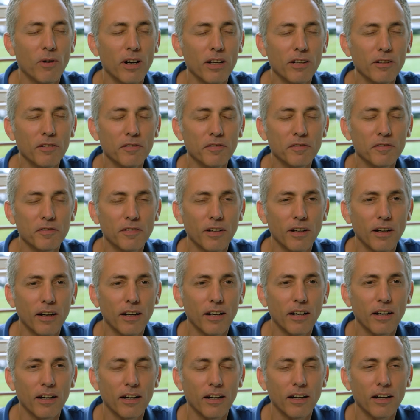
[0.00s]
of
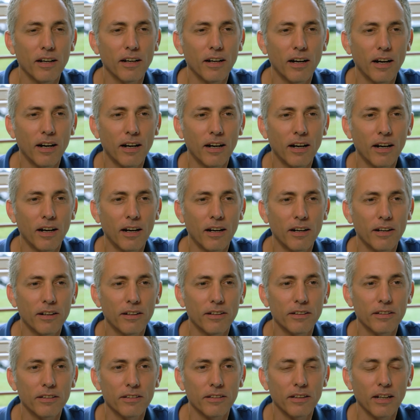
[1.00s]

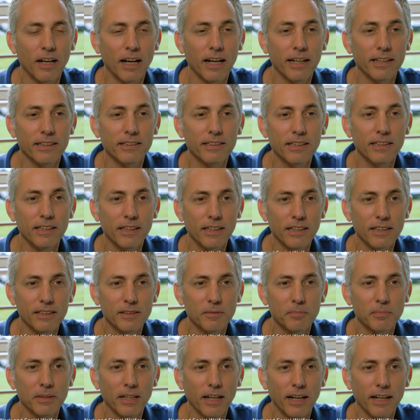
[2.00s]
our ideas
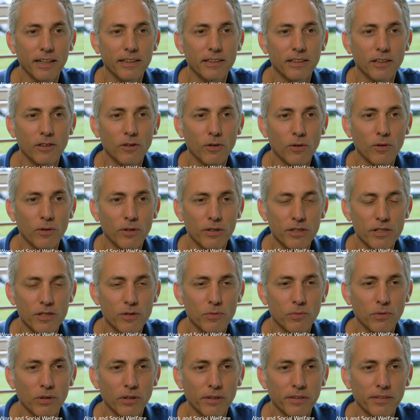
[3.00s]
behind the course
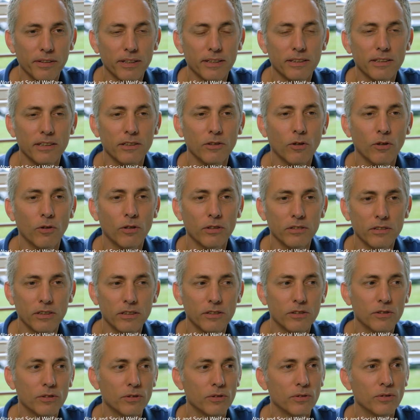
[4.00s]
was that in order
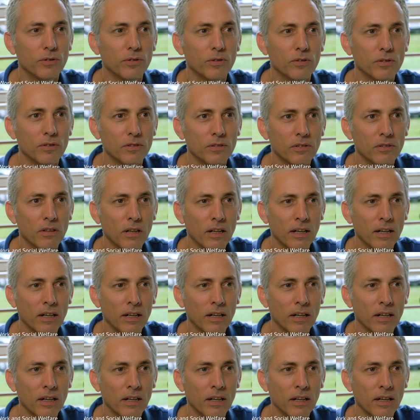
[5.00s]
to